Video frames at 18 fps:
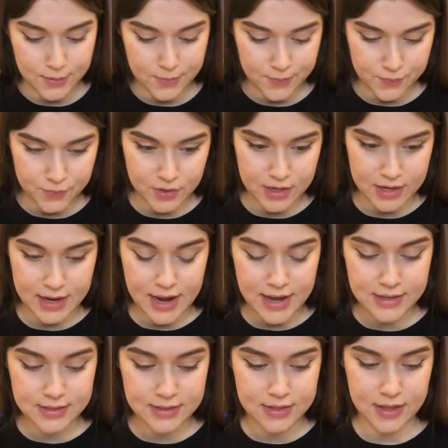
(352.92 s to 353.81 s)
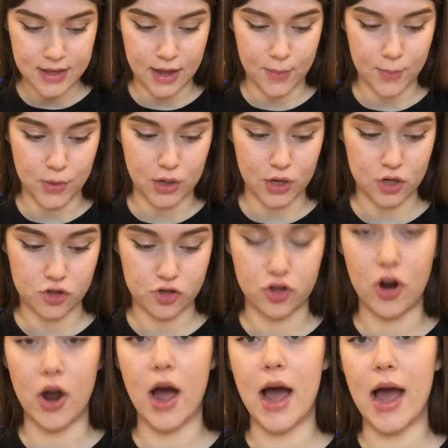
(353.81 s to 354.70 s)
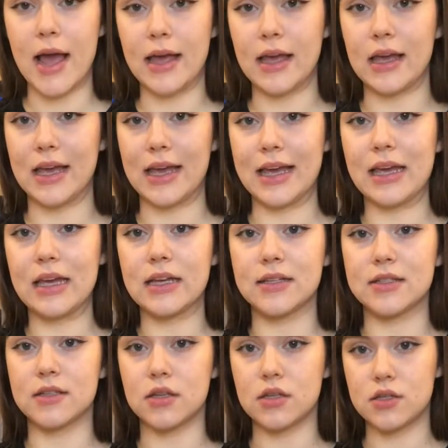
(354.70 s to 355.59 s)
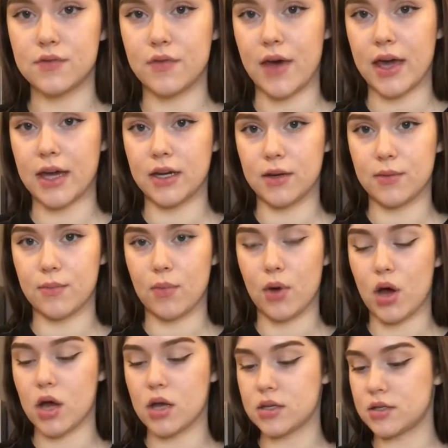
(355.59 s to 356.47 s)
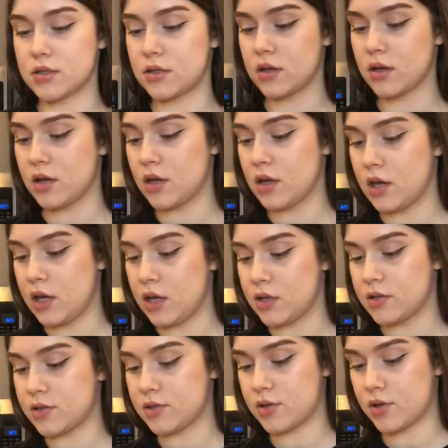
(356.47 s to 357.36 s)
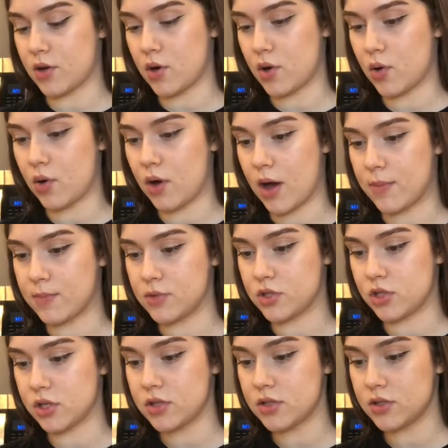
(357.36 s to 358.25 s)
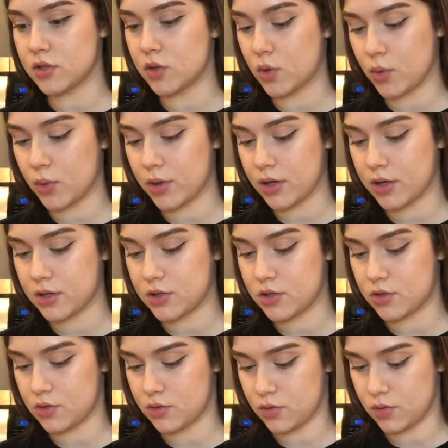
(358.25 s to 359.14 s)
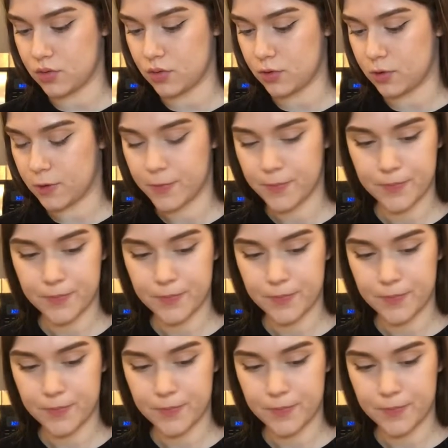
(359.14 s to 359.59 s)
The next thing I'm gonna try is sphagnum moss. So I'm just going to